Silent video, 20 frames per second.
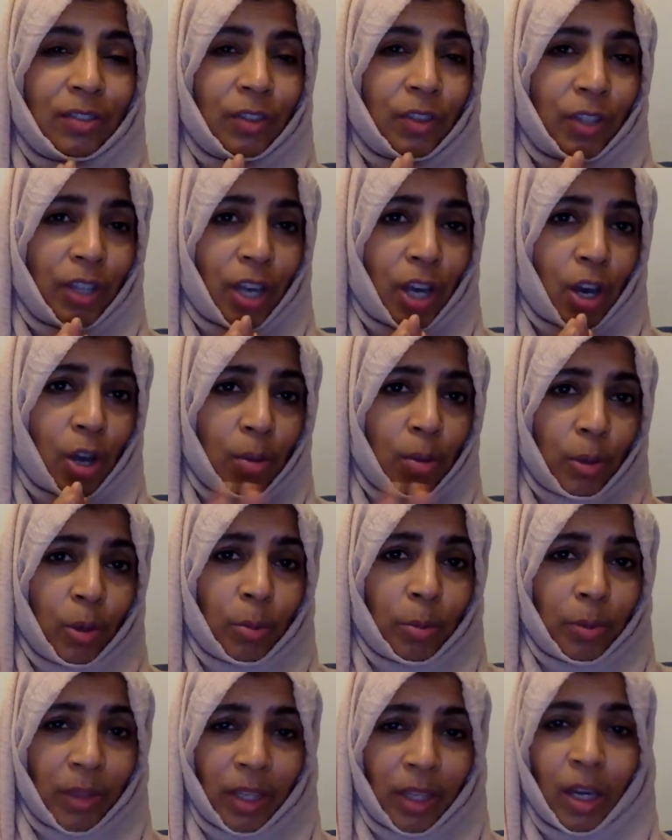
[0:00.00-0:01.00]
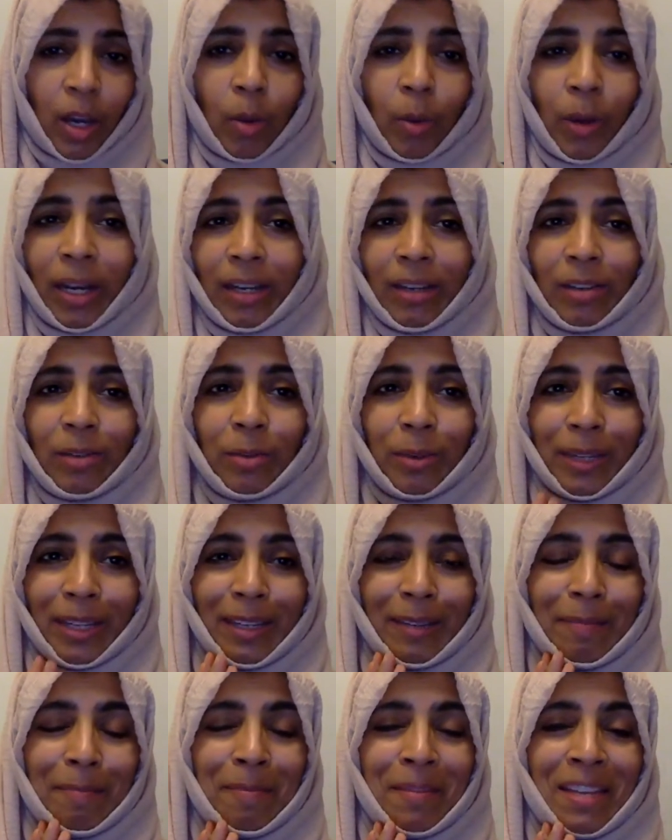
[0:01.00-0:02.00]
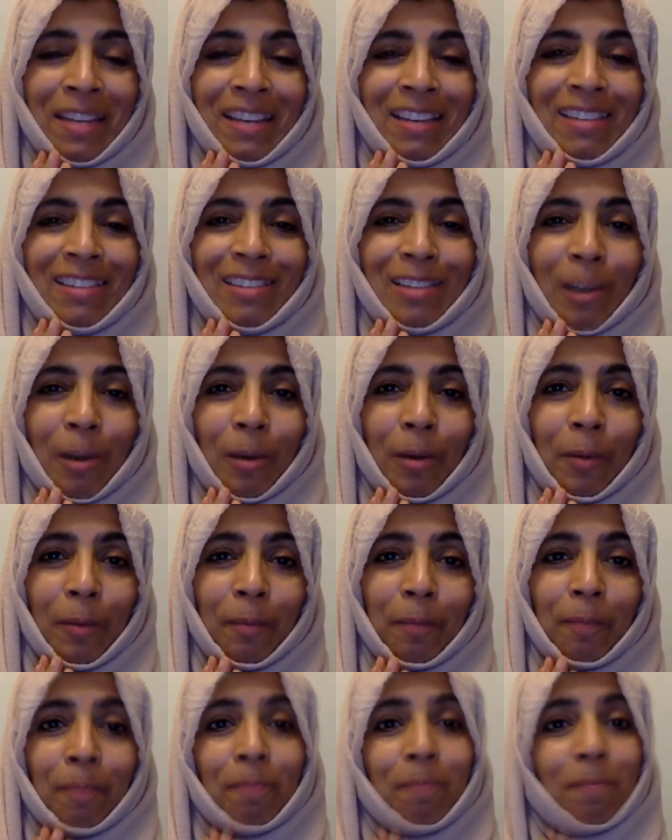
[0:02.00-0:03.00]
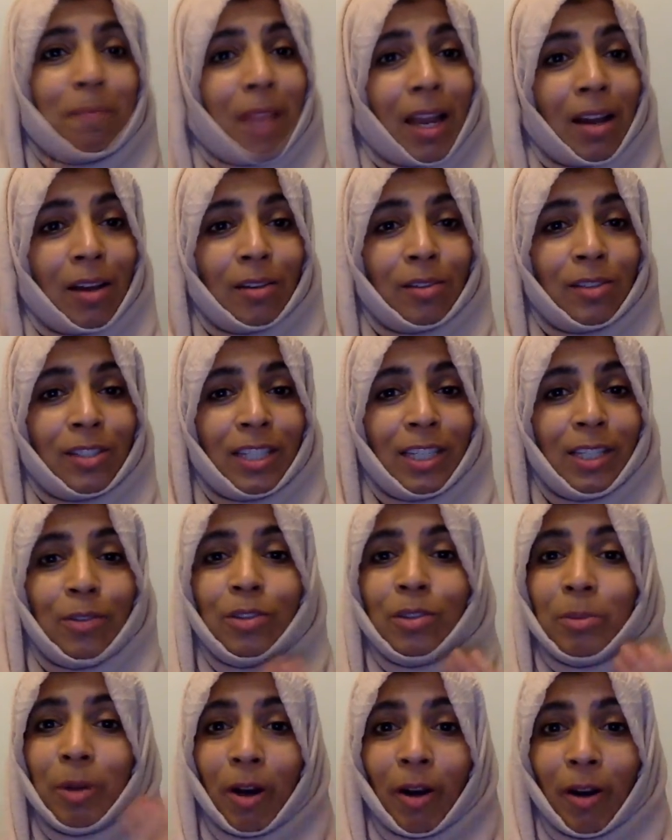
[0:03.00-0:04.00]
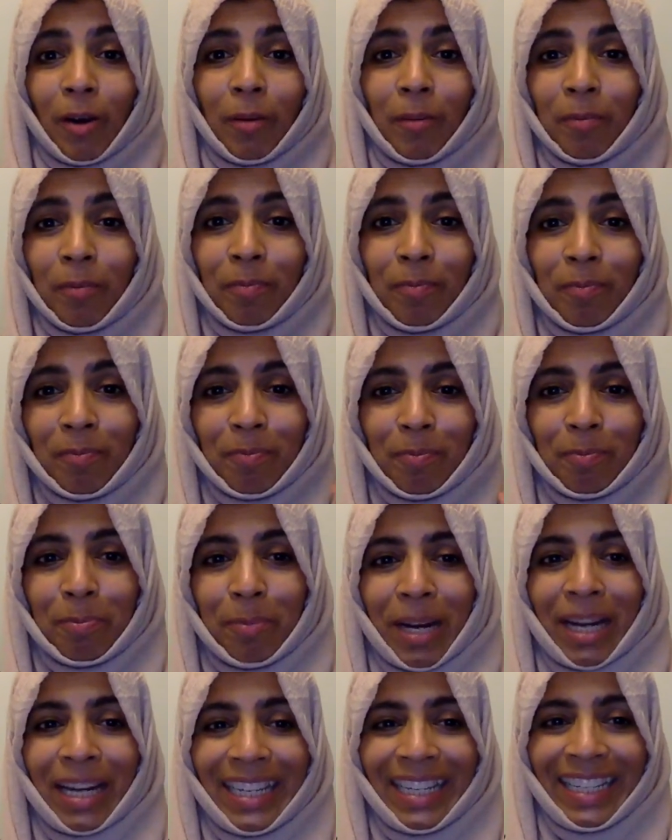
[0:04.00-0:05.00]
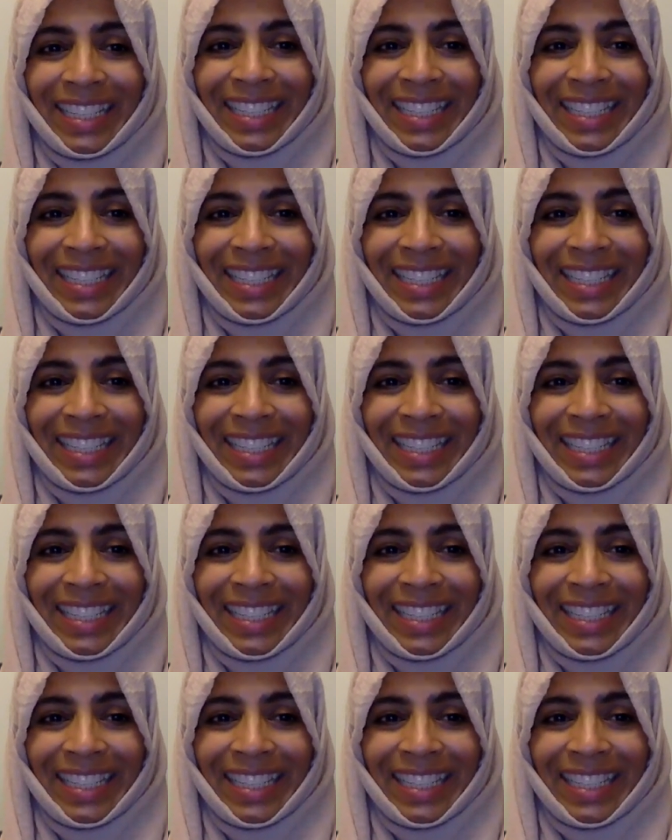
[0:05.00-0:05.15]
for the Homeopathy Awareness Week. So I'll see you tomorrow. Bye.